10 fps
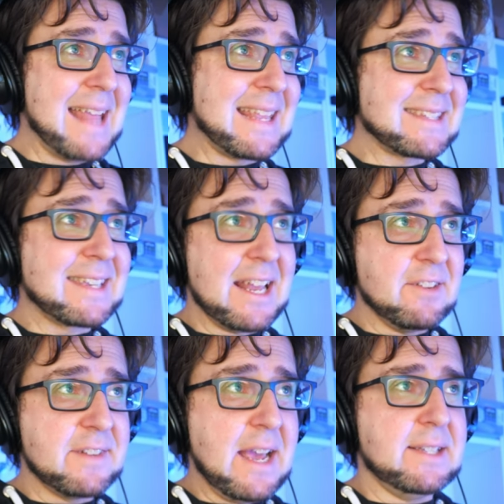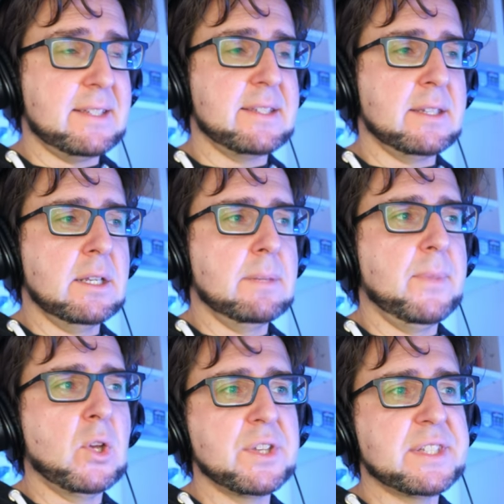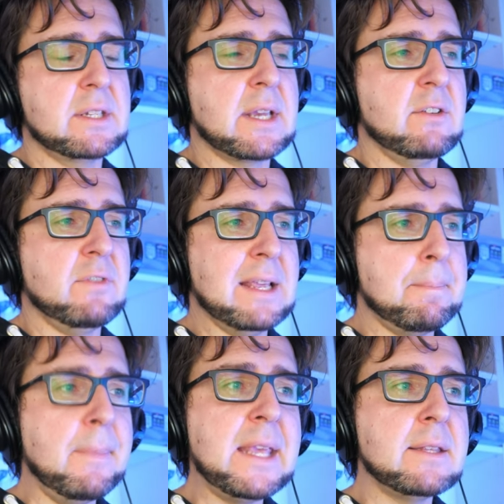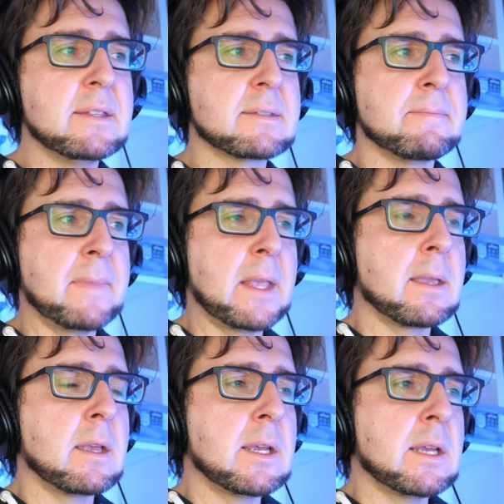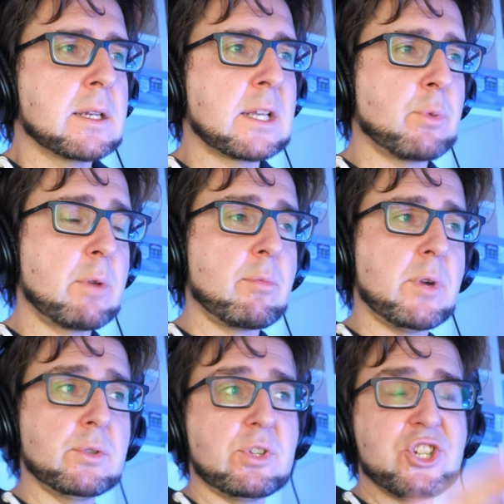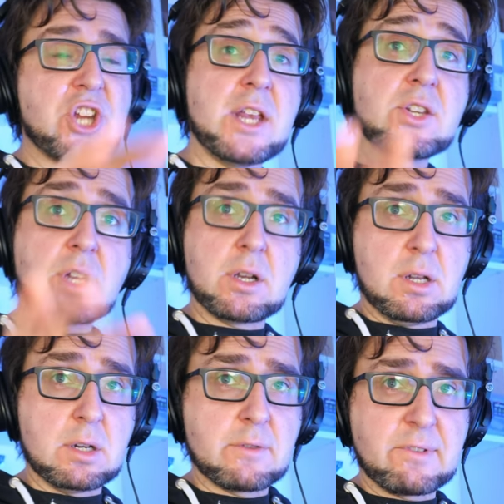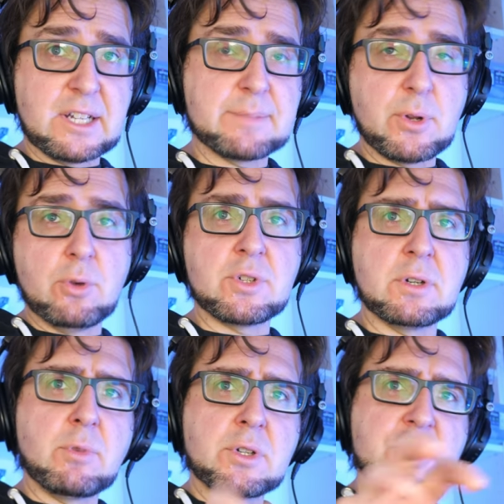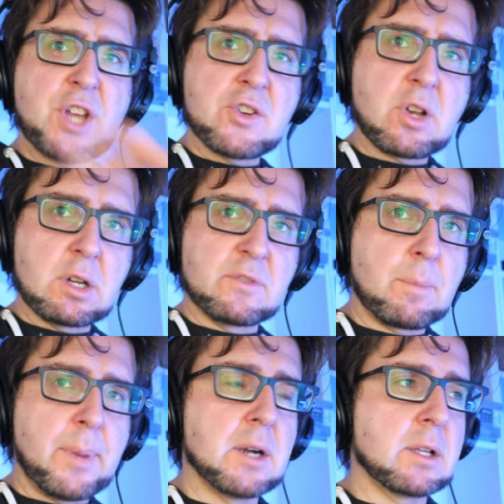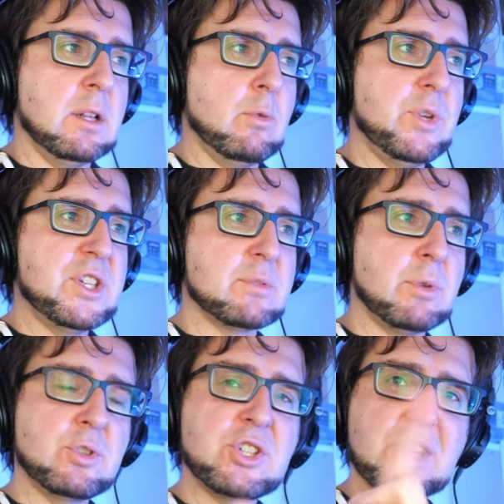That's kind of nice, isn't it? Because it kind of like means that when we want to change the color of our explosion, when we want to change the color of a particle, we just want to